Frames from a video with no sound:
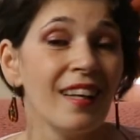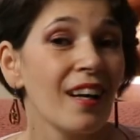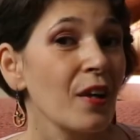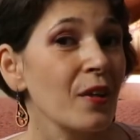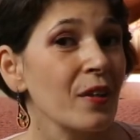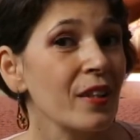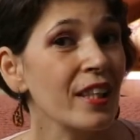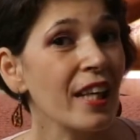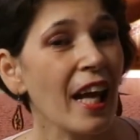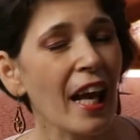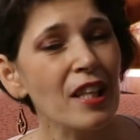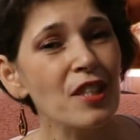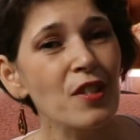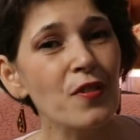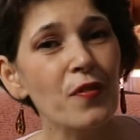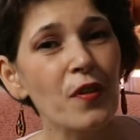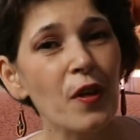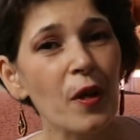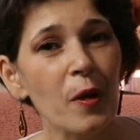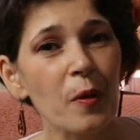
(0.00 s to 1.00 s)
Our next
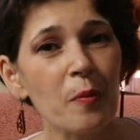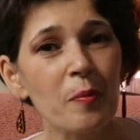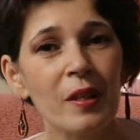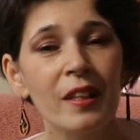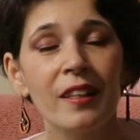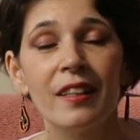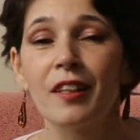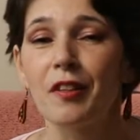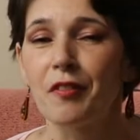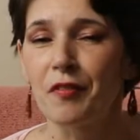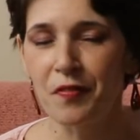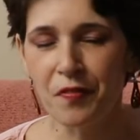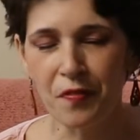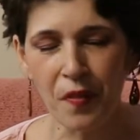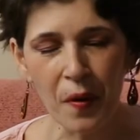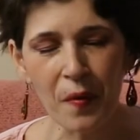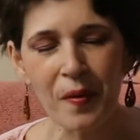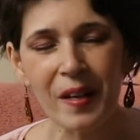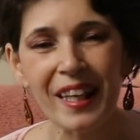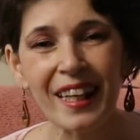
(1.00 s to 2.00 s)
verb,
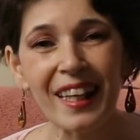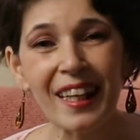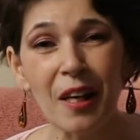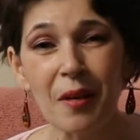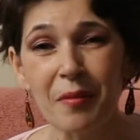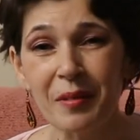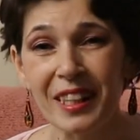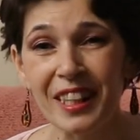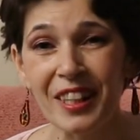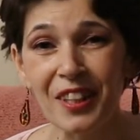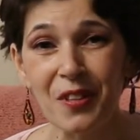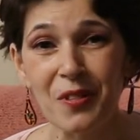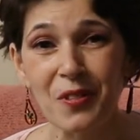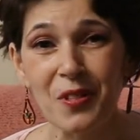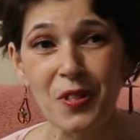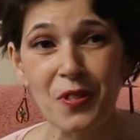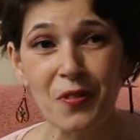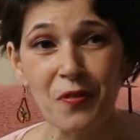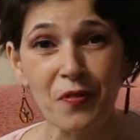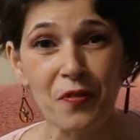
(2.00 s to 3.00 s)
very commonly
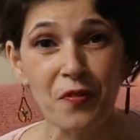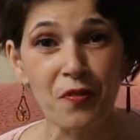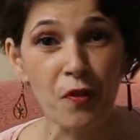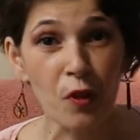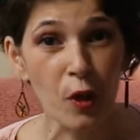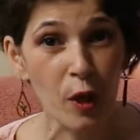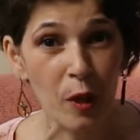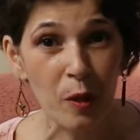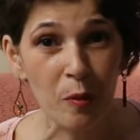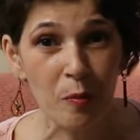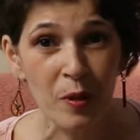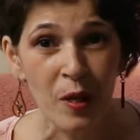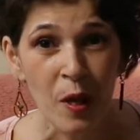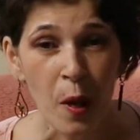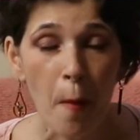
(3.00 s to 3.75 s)
used verb,